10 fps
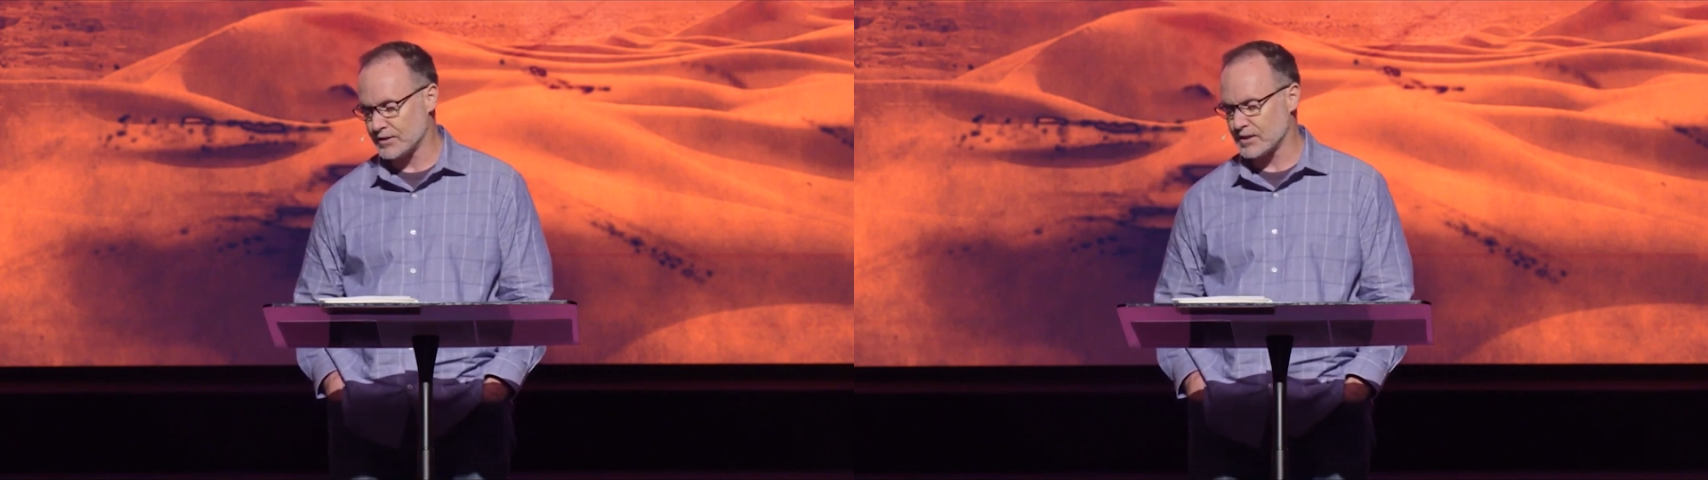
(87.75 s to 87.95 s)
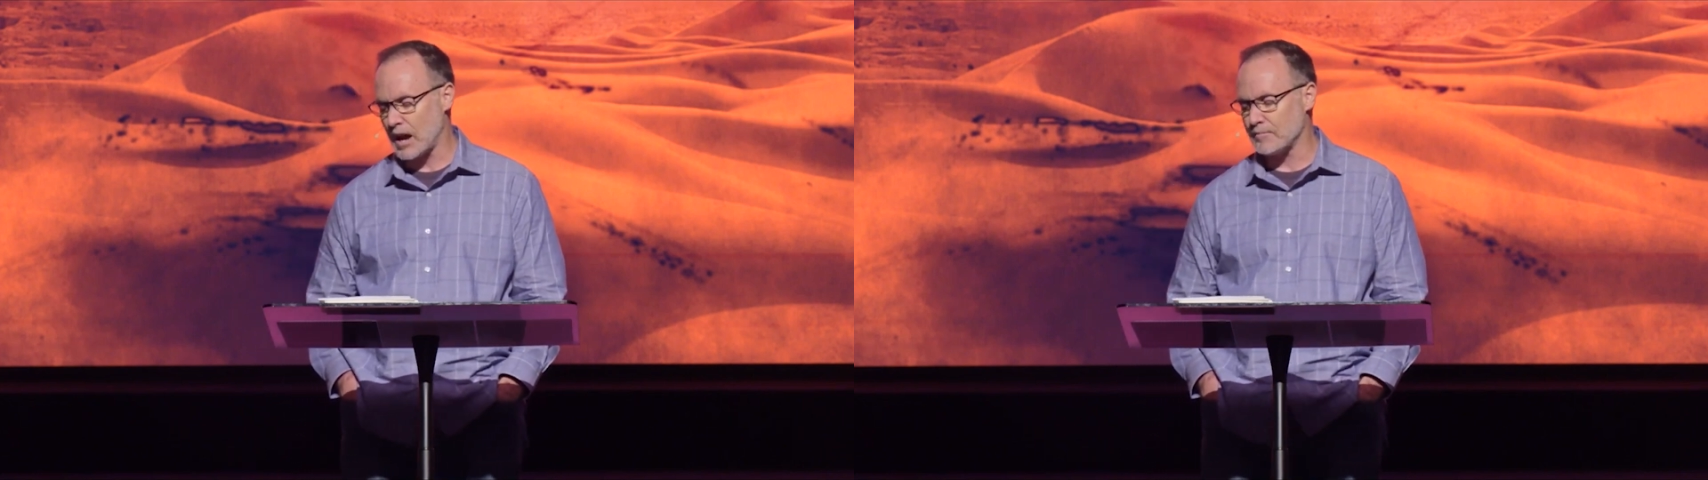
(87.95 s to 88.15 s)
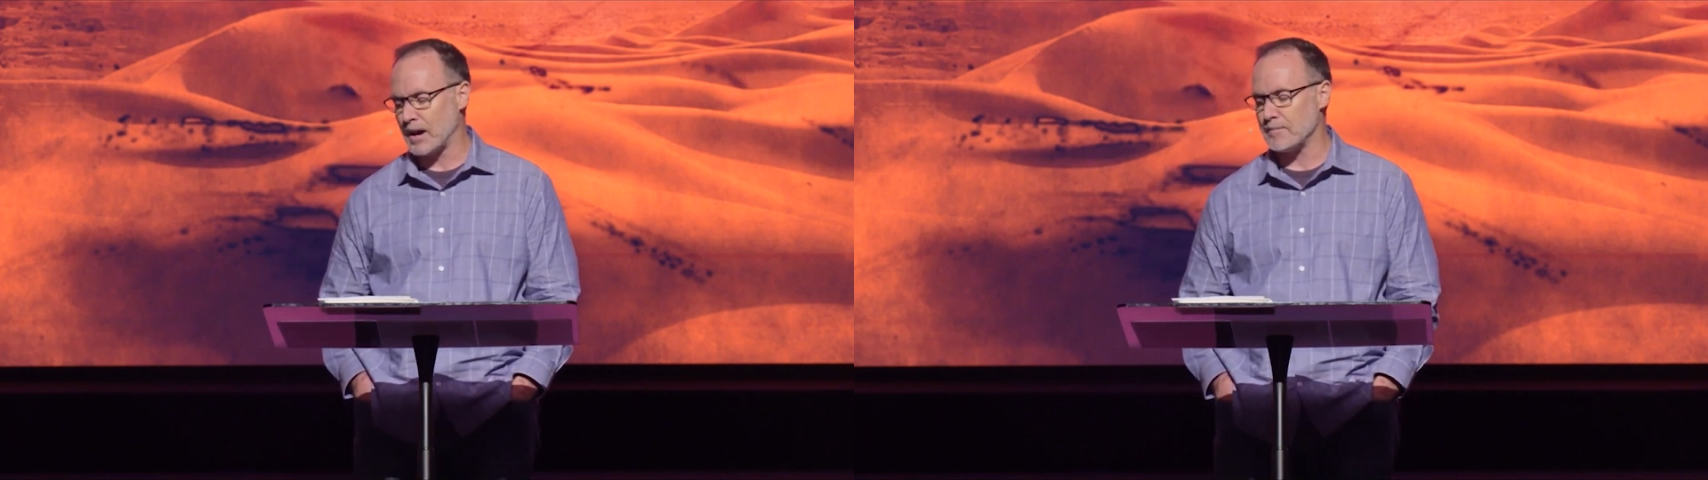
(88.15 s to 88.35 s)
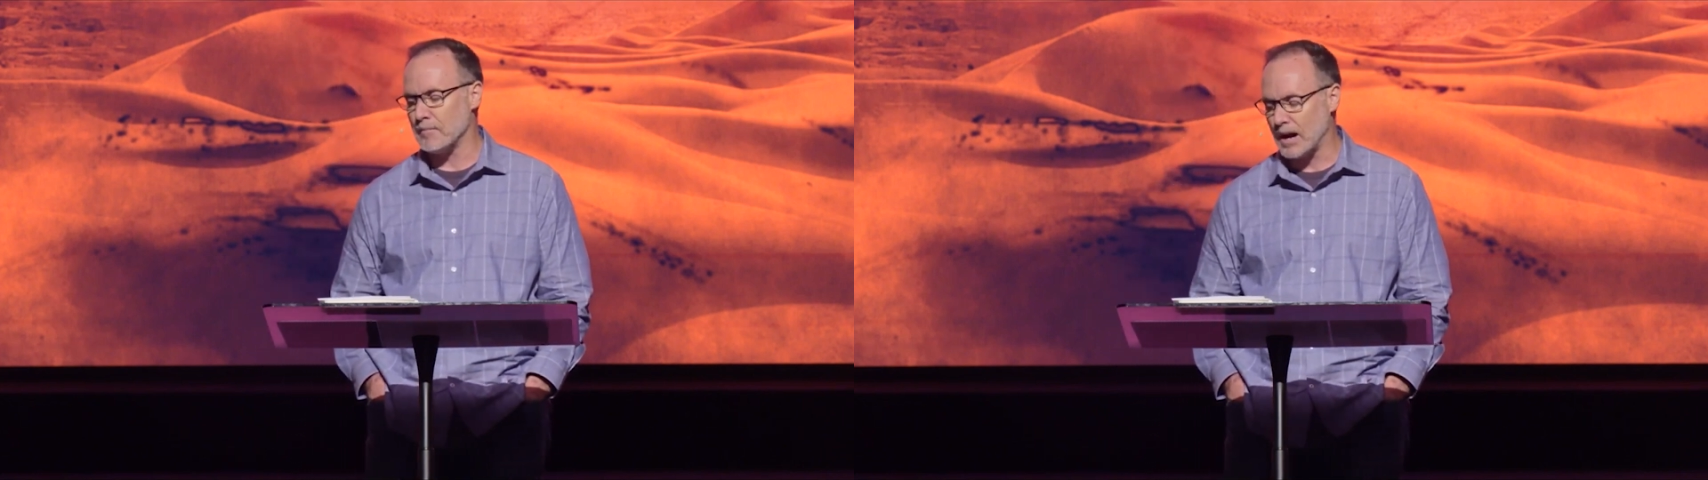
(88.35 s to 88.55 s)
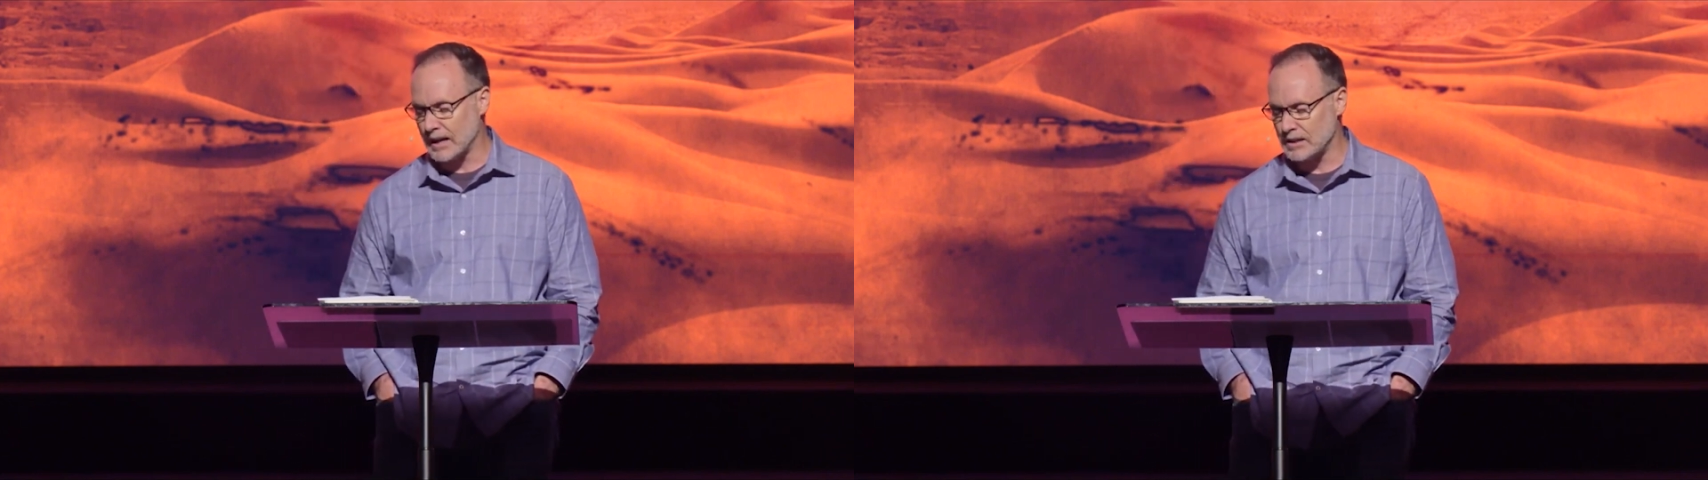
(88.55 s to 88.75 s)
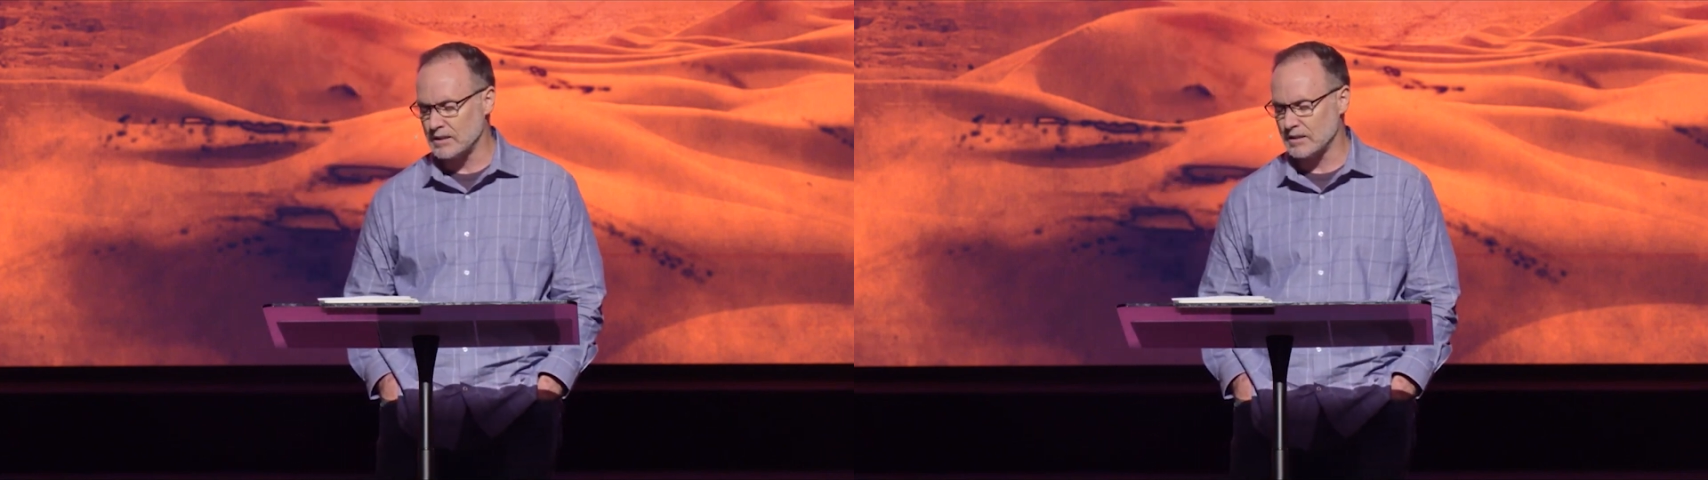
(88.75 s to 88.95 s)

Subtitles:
stop my mind